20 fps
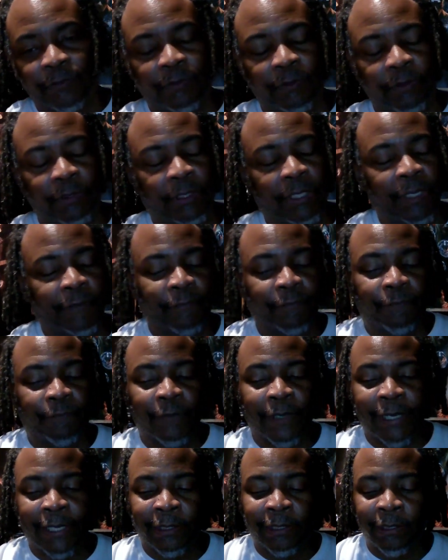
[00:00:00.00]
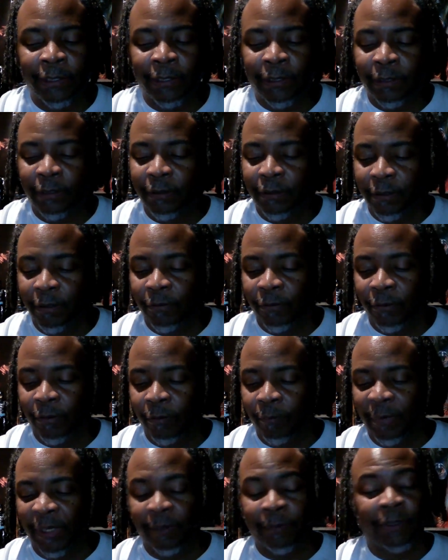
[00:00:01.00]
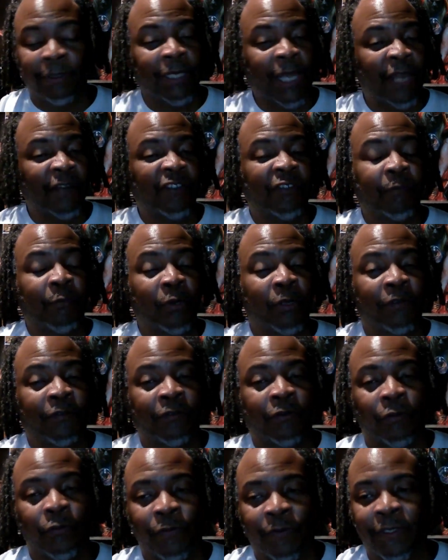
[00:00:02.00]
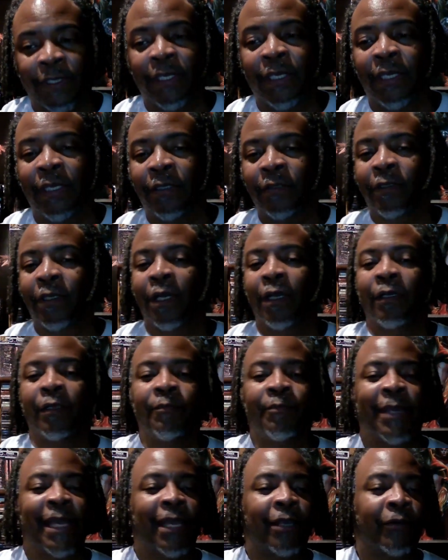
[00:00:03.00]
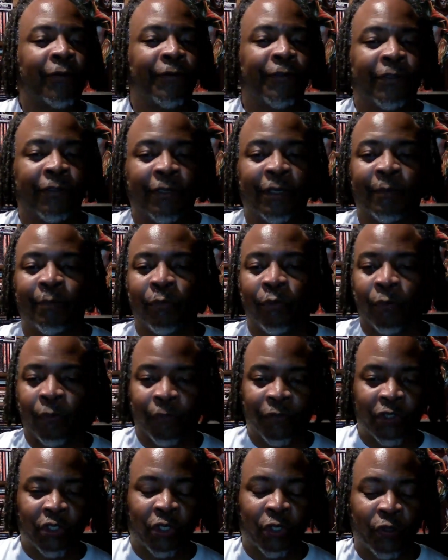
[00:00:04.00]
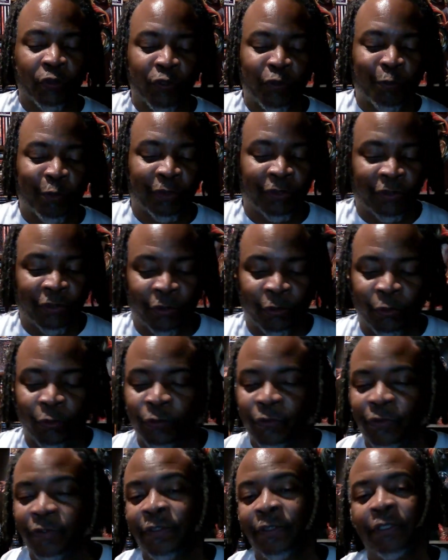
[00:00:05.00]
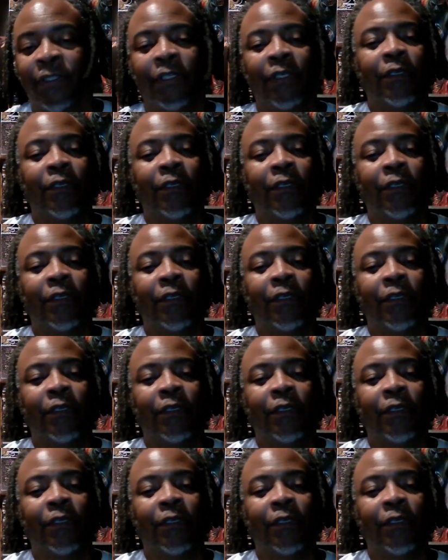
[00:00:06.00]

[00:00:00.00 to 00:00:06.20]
See Kevin Feige, you know, maybe not spread so thin, cutting back on the number of shows produced,